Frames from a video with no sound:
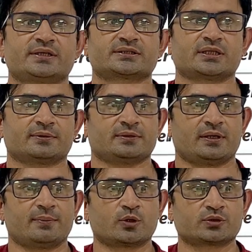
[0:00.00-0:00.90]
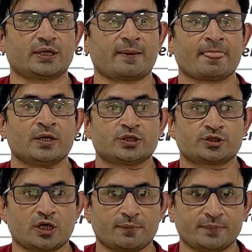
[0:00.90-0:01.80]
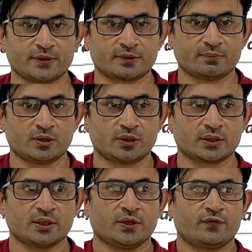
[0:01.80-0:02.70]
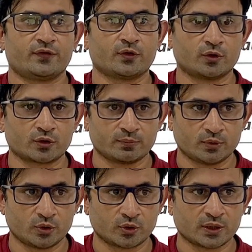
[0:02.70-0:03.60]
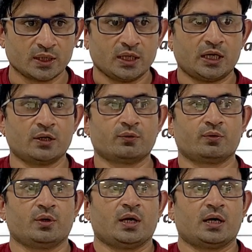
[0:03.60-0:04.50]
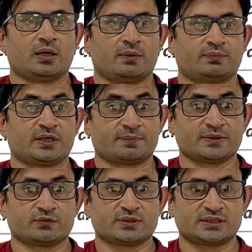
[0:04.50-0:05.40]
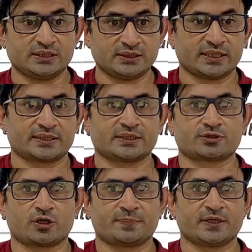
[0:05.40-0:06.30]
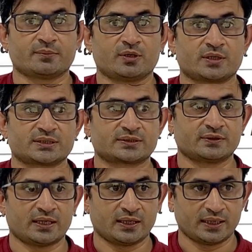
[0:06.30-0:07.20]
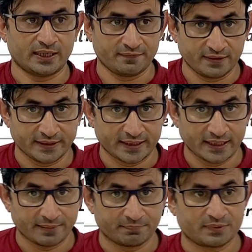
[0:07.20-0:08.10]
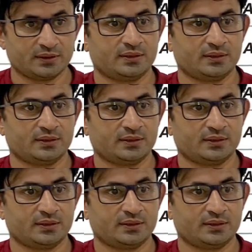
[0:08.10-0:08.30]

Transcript: discuss about the short period mode, figure mode, how that means we will see that the short period mode is heavily damped,